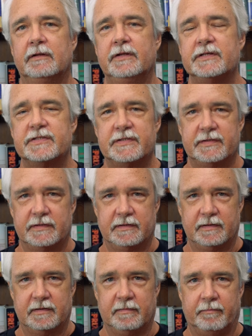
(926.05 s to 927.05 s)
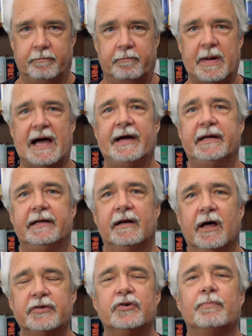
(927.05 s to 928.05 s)
This Biden,
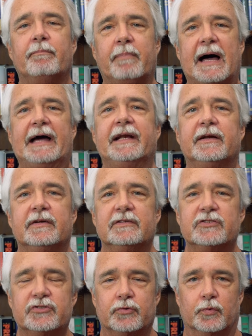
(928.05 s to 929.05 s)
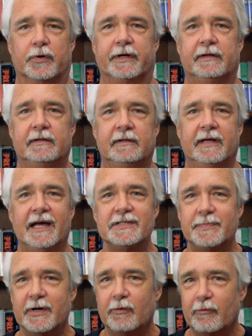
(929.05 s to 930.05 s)
Hunter Biden story
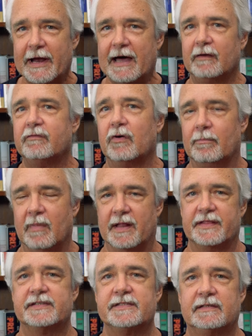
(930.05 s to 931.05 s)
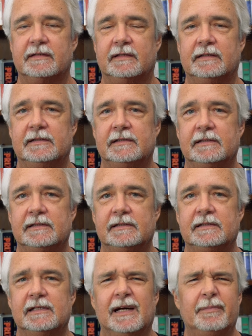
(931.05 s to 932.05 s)
has been around for months.
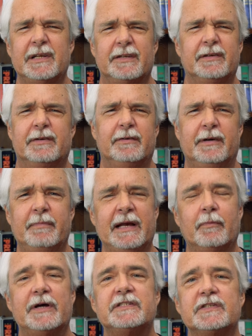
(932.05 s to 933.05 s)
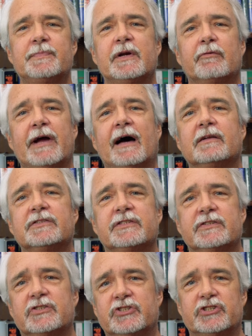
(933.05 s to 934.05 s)
I mean, in many ways, it's been around
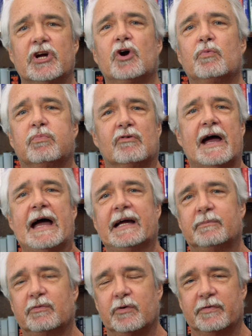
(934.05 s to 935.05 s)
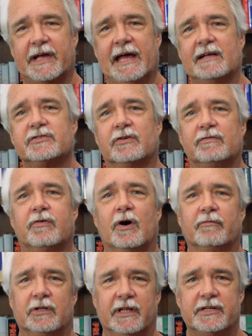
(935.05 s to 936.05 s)
since Joe bragged before the Council of
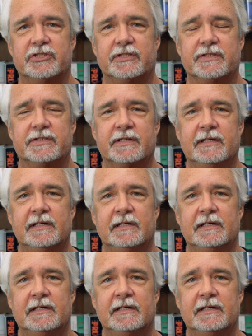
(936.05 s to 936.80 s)
Foreign Relations